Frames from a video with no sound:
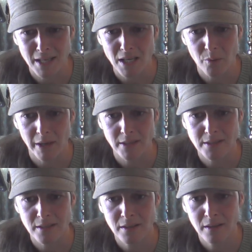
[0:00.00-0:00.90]

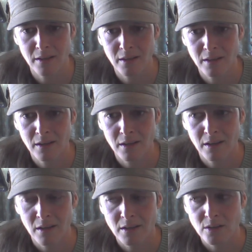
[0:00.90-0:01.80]
anyways.
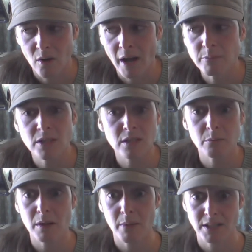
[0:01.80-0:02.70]
So I'm just going to
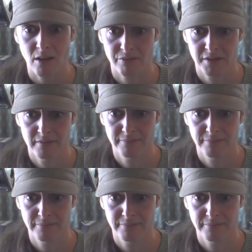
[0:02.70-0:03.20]
be myself.